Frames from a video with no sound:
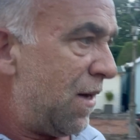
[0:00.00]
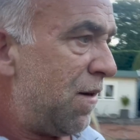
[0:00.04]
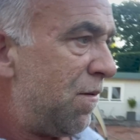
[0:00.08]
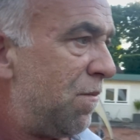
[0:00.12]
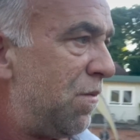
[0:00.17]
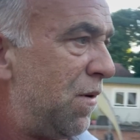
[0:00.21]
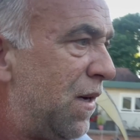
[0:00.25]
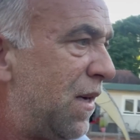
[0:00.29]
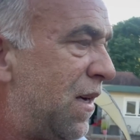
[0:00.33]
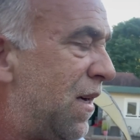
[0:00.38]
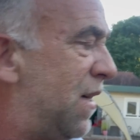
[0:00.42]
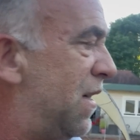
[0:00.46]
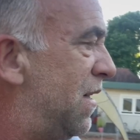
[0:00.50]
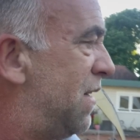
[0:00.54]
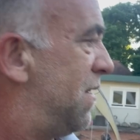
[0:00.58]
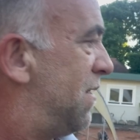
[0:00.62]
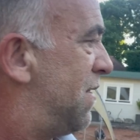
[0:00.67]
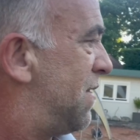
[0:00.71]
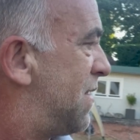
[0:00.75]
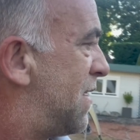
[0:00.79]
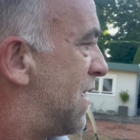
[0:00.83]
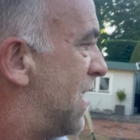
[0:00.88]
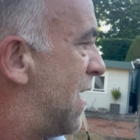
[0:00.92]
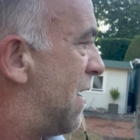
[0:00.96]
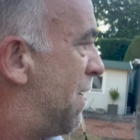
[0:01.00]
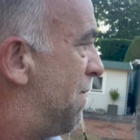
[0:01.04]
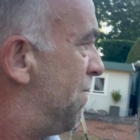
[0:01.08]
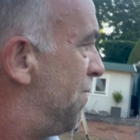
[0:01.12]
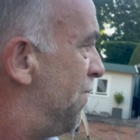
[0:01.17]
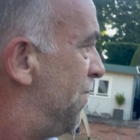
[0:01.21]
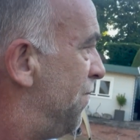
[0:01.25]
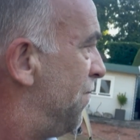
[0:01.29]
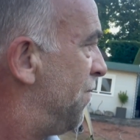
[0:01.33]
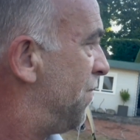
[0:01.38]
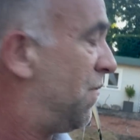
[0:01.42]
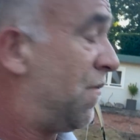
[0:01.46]
Because um,
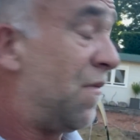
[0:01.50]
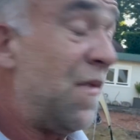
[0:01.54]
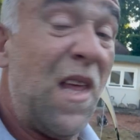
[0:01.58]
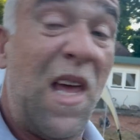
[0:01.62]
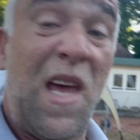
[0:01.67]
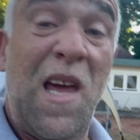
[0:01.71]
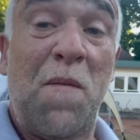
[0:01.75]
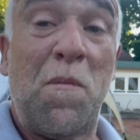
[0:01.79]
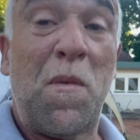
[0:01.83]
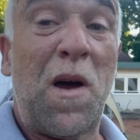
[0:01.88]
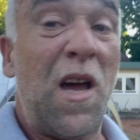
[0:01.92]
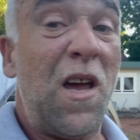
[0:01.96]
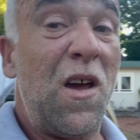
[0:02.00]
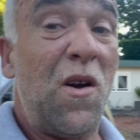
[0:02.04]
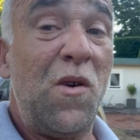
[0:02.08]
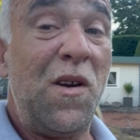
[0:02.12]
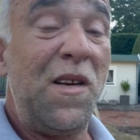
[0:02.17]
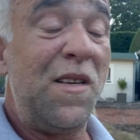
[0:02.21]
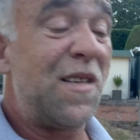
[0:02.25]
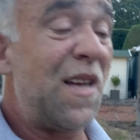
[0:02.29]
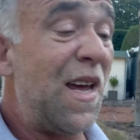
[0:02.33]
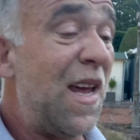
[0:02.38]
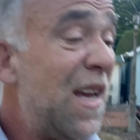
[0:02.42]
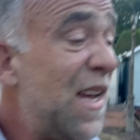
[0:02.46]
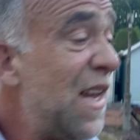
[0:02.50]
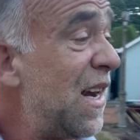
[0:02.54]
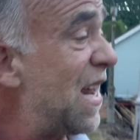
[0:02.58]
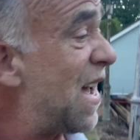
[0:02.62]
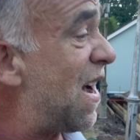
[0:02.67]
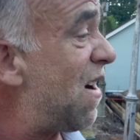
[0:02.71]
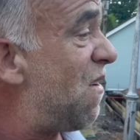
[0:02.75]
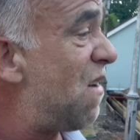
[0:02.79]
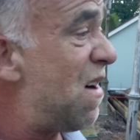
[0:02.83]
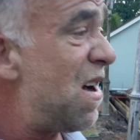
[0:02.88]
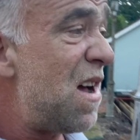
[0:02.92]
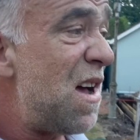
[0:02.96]
it might only take an
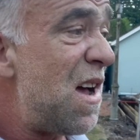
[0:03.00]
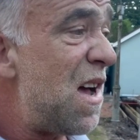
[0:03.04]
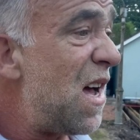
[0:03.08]
hour